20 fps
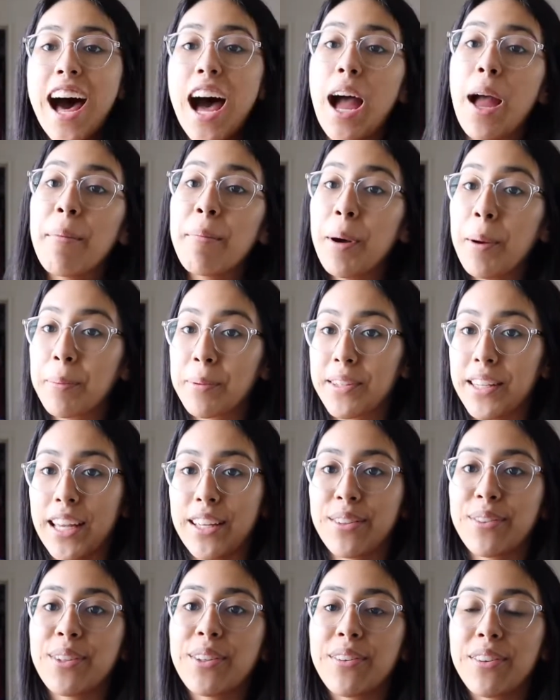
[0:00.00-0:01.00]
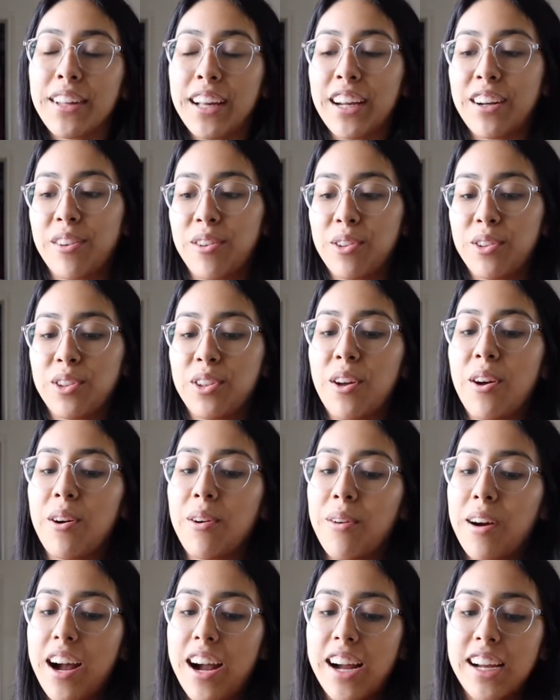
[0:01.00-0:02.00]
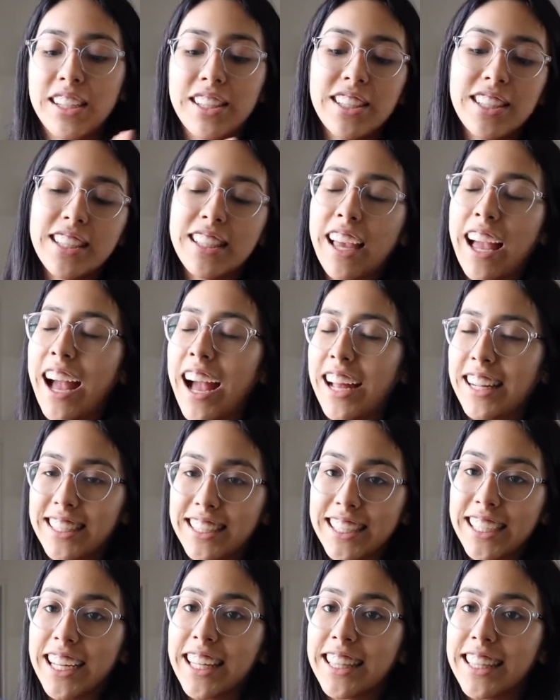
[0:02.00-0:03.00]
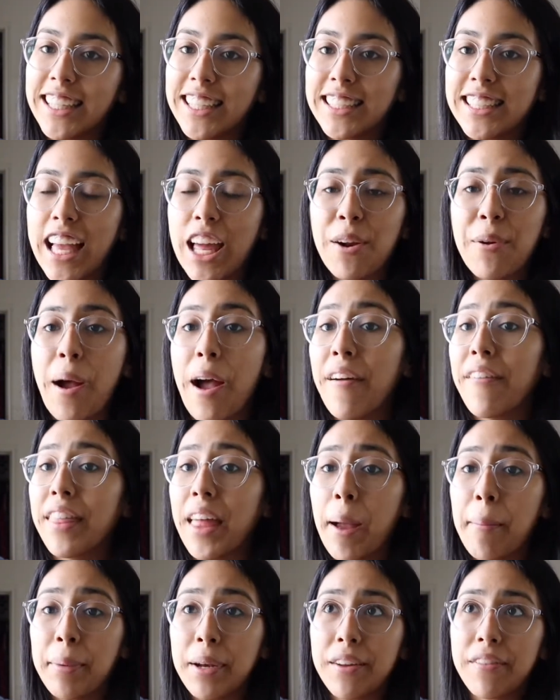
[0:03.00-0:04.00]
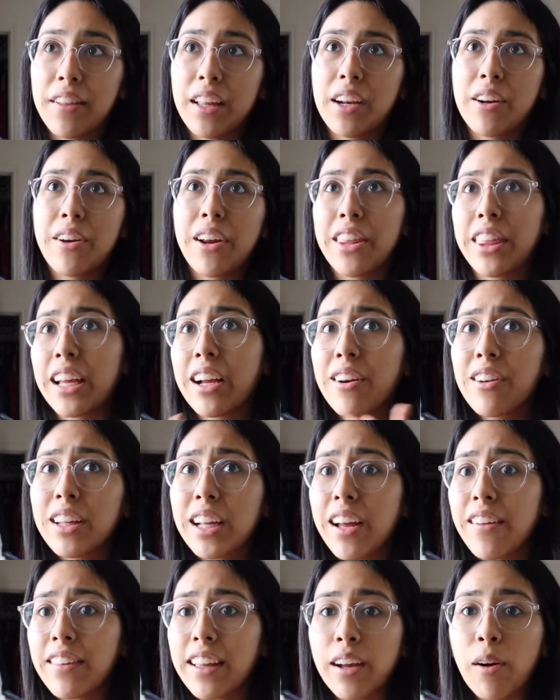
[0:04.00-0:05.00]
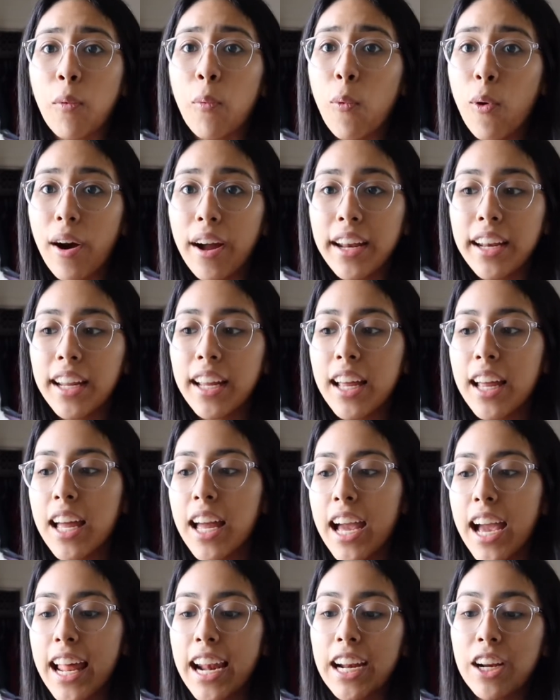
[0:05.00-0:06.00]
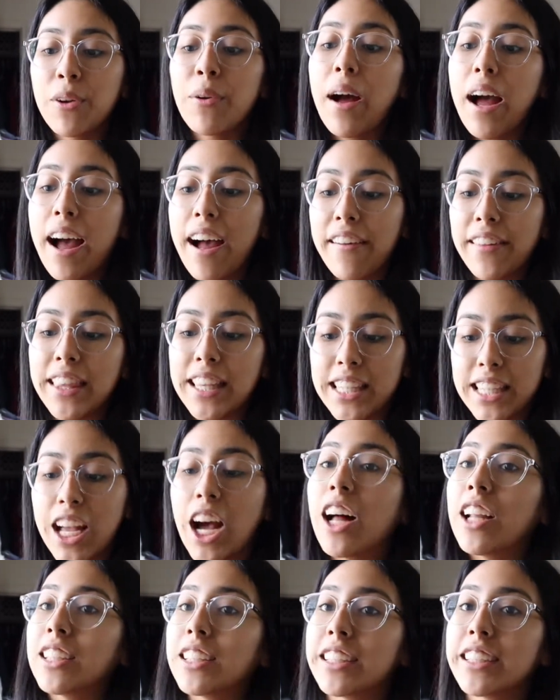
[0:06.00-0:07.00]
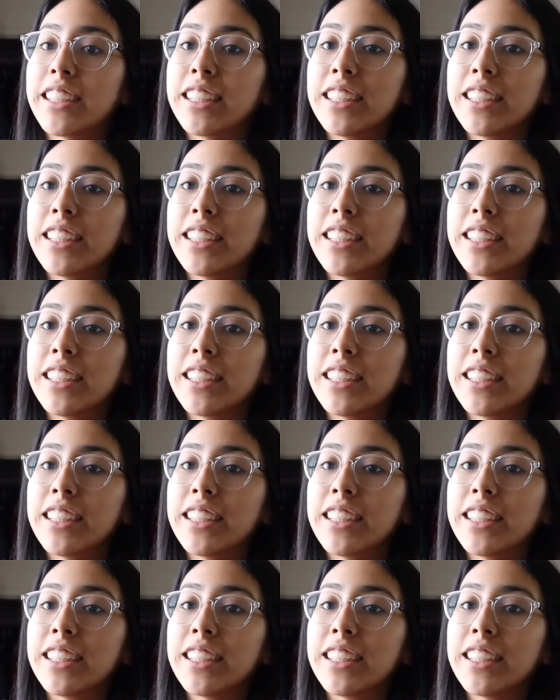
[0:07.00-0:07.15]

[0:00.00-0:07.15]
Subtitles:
I'm obsessed with flannel, so I just had to get this. I don't have that many flannel. I think I only have like one, and I don't have this color.